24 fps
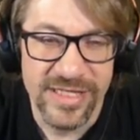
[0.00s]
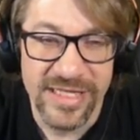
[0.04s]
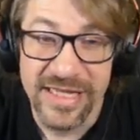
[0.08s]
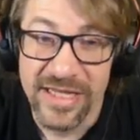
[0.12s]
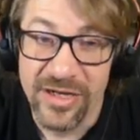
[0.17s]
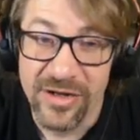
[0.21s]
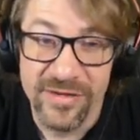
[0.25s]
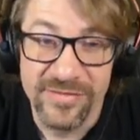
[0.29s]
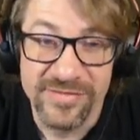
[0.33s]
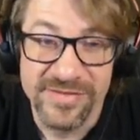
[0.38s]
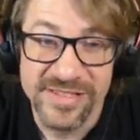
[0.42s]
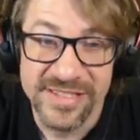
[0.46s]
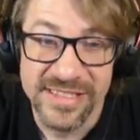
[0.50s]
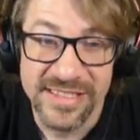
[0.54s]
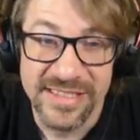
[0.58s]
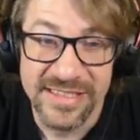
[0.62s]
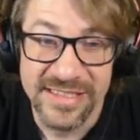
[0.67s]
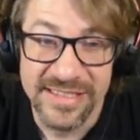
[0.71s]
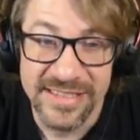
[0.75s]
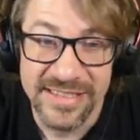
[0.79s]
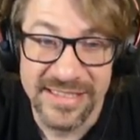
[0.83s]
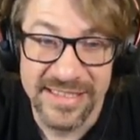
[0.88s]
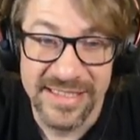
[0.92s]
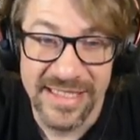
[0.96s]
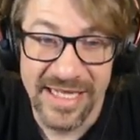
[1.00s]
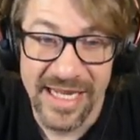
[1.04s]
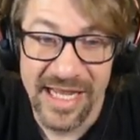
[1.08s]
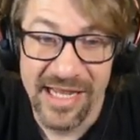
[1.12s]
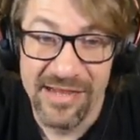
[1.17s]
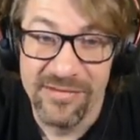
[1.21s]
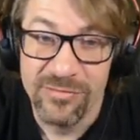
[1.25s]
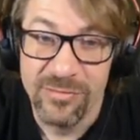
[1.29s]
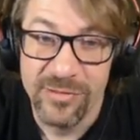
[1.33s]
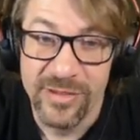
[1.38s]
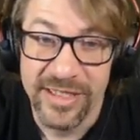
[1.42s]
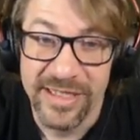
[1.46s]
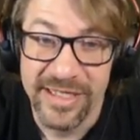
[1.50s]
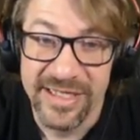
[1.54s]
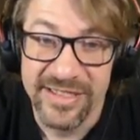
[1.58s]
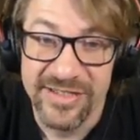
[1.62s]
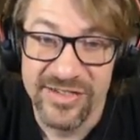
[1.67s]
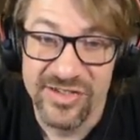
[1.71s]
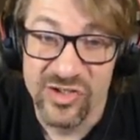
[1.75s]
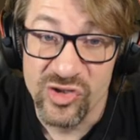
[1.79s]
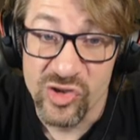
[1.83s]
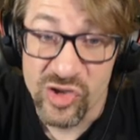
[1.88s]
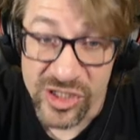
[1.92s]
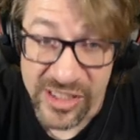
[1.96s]
and then all of a sudden, halfway
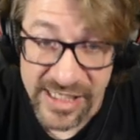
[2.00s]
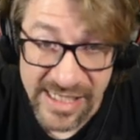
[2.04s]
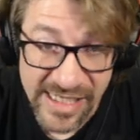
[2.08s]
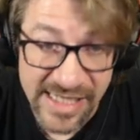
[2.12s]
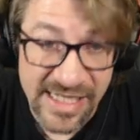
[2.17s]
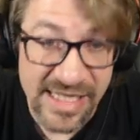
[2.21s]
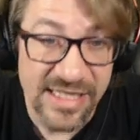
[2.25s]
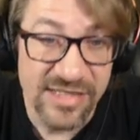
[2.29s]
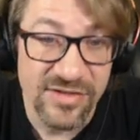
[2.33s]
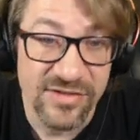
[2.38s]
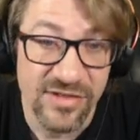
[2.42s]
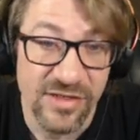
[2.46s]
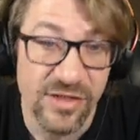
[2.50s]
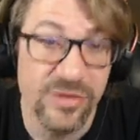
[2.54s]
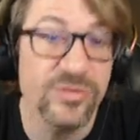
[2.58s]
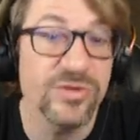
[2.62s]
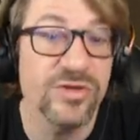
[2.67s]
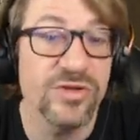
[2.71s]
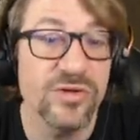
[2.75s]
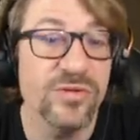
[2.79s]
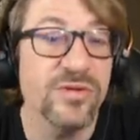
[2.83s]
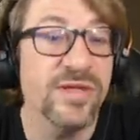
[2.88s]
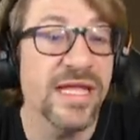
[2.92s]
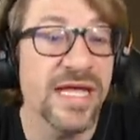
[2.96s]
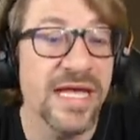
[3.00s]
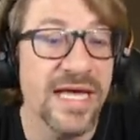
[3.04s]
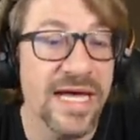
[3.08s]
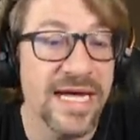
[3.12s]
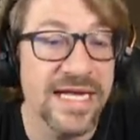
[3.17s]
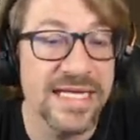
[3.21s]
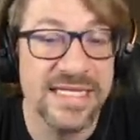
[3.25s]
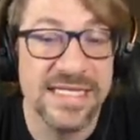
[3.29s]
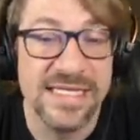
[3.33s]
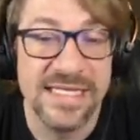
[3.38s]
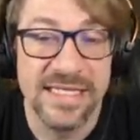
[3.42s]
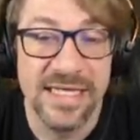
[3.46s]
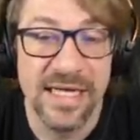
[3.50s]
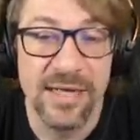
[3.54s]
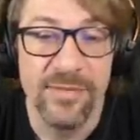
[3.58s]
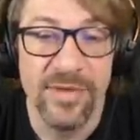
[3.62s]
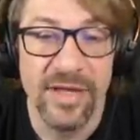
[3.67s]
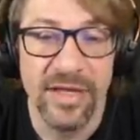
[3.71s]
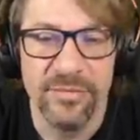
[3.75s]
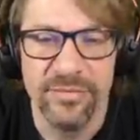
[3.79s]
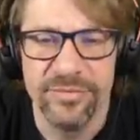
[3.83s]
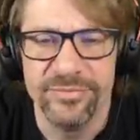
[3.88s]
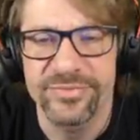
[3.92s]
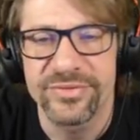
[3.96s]
to getting to go do that idea, I'm
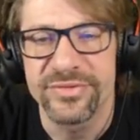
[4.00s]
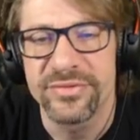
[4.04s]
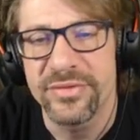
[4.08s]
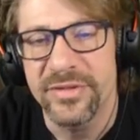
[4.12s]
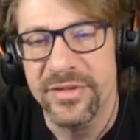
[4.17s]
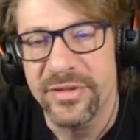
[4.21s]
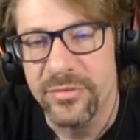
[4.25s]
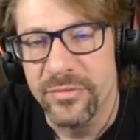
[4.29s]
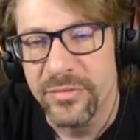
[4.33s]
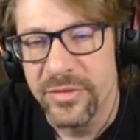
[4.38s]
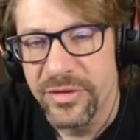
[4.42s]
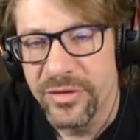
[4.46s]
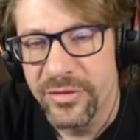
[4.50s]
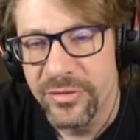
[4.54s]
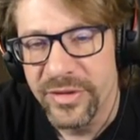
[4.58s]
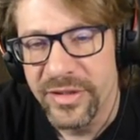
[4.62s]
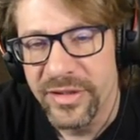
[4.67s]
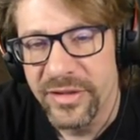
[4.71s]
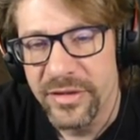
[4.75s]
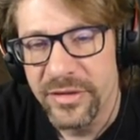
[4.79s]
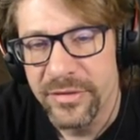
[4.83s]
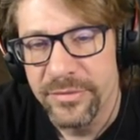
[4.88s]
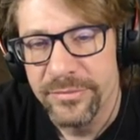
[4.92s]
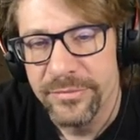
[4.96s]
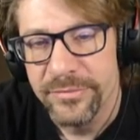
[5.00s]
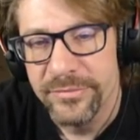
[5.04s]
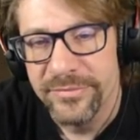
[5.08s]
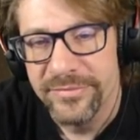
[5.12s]
like, I don't want to do anything.